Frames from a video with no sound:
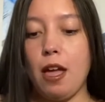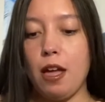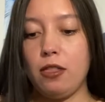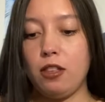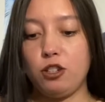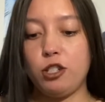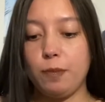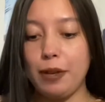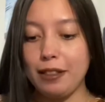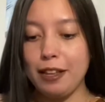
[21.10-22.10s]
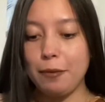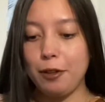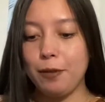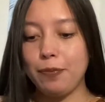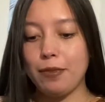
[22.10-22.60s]
the shipping
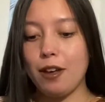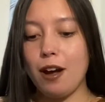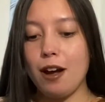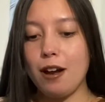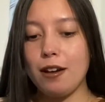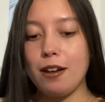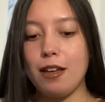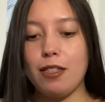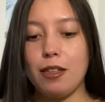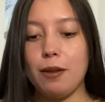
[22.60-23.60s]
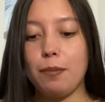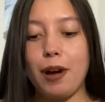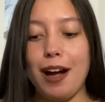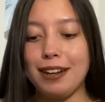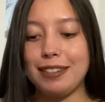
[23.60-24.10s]
label on the
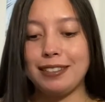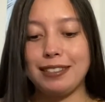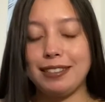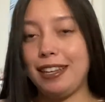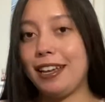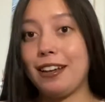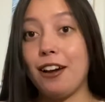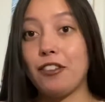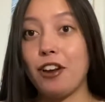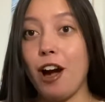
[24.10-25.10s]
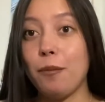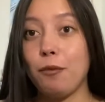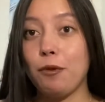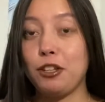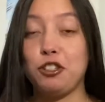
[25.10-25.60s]
box, like on the top,
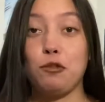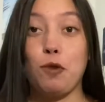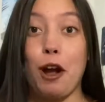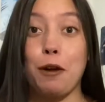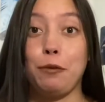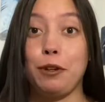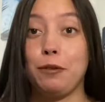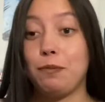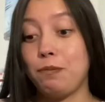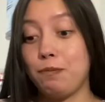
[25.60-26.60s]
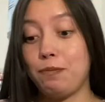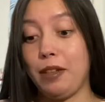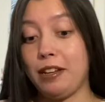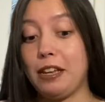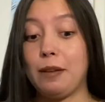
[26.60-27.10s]
which is where I would
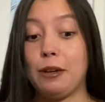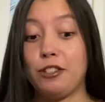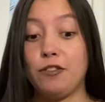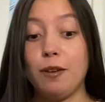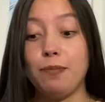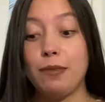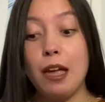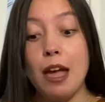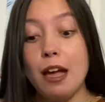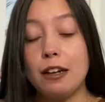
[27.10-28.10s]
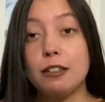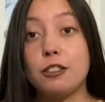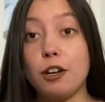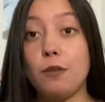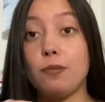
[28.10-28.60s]
like take a picture from.
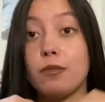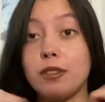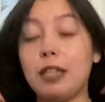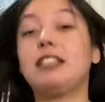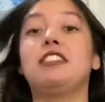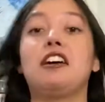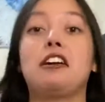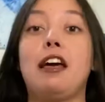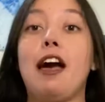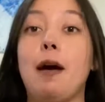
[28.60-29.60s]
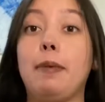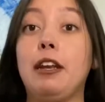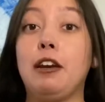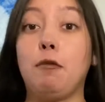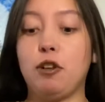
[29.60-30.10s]
So that's not gonna happen.
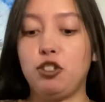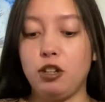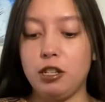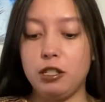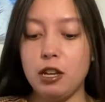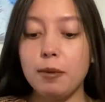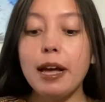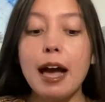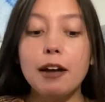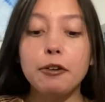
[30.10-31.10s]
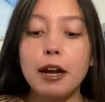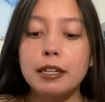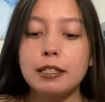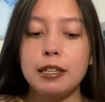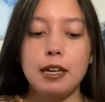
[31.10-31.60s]
I don't want you guys seeing my
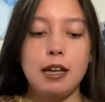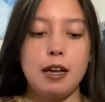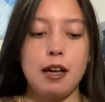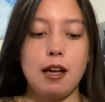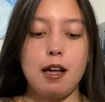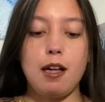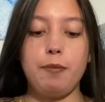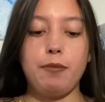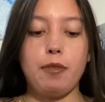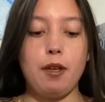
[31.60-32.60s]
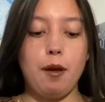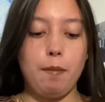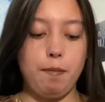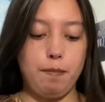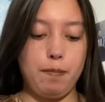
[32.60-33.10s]
address.
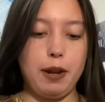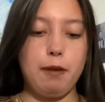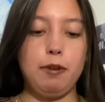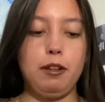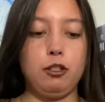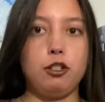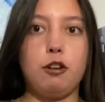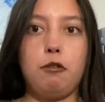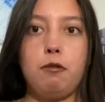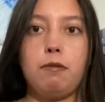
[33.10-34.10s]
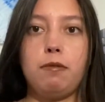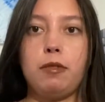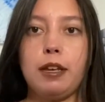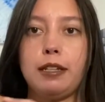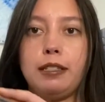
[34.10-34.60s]
But I will show,
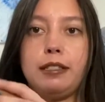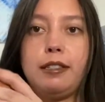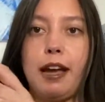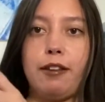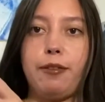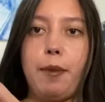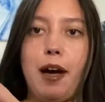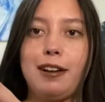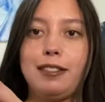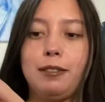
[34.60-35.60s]
I guess, the side of the box.